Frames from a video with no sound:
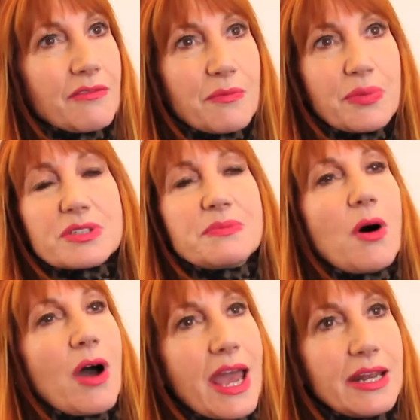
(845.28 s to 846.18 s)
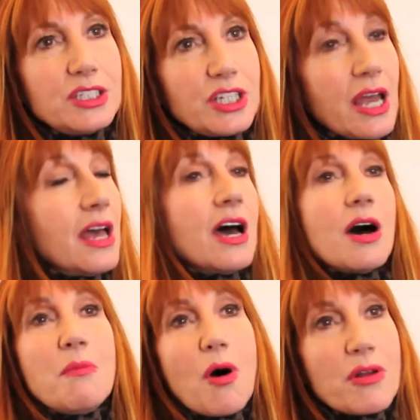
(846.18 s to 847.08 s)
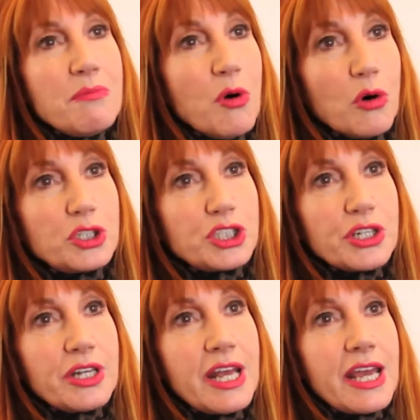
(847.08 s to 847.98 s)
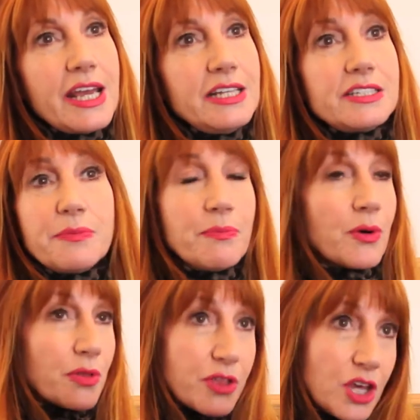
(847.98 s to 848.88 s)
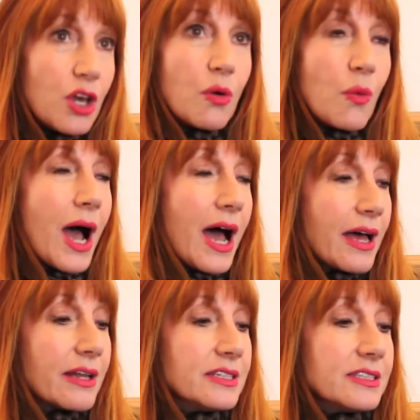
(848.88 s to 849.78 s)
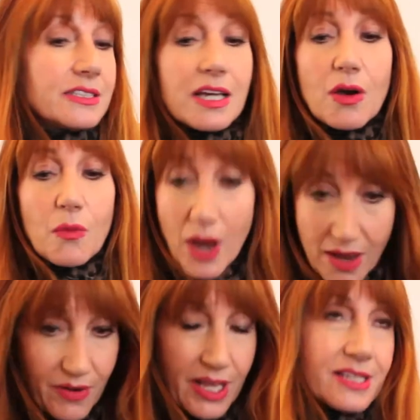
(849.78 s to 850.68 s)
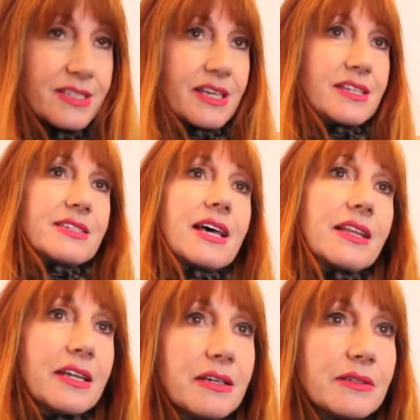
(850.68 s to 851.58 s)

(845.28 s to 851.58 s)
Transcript: and puts more energy and more emotion into both you and whatever it is that you're selling.